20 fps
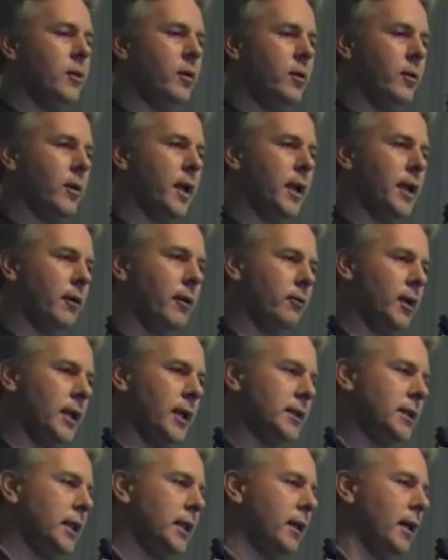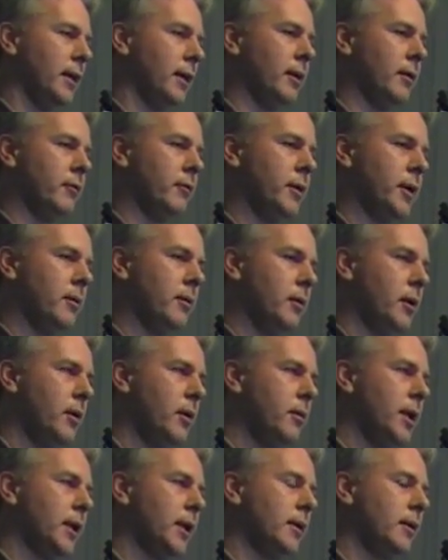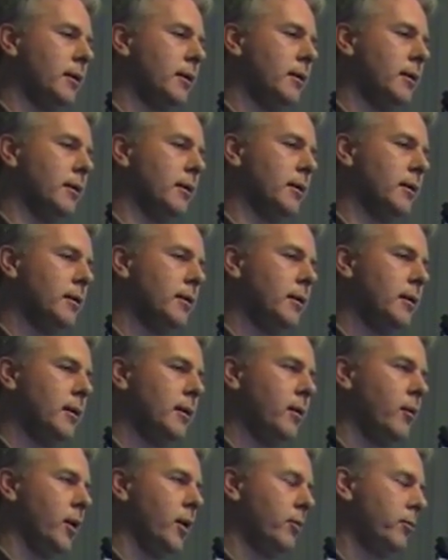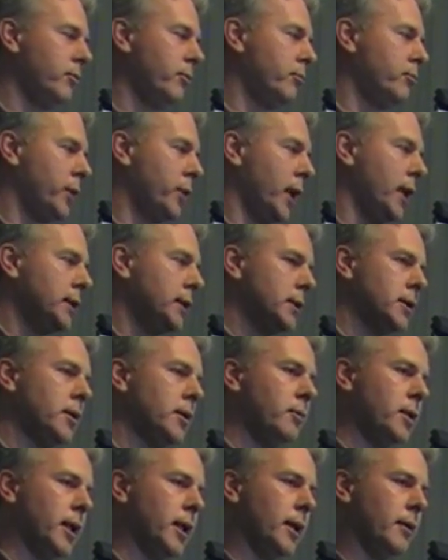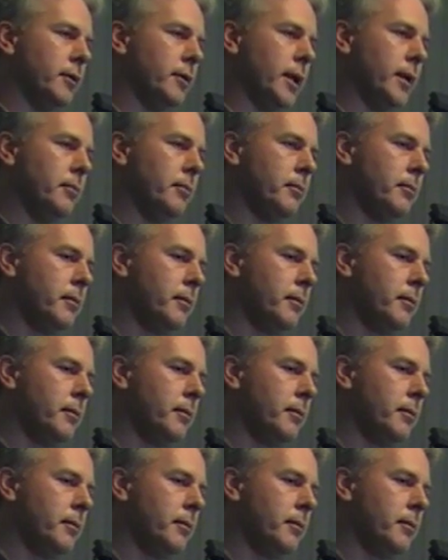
oh, I've never really seen that in that film. Oh my God, what a brilliant summary of it.